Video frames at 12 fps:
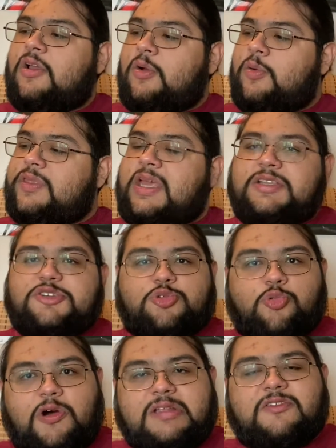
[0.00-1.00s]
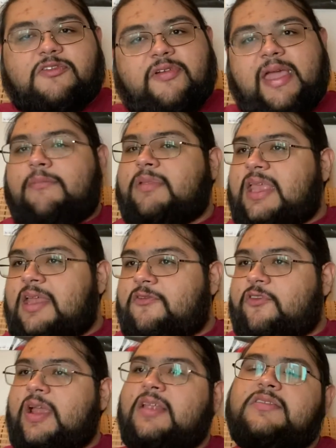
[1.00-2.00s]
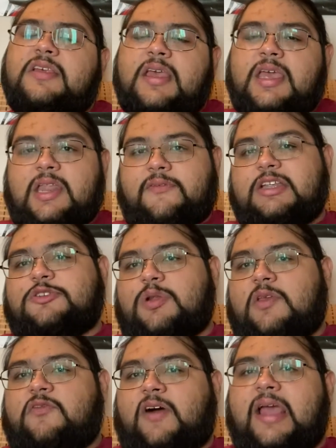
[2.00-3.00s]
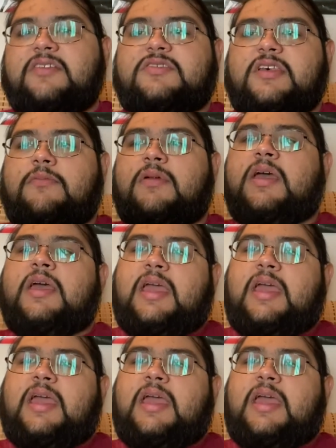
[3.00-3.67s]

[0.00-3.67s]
who then just wants family and friends, and eventually finds them.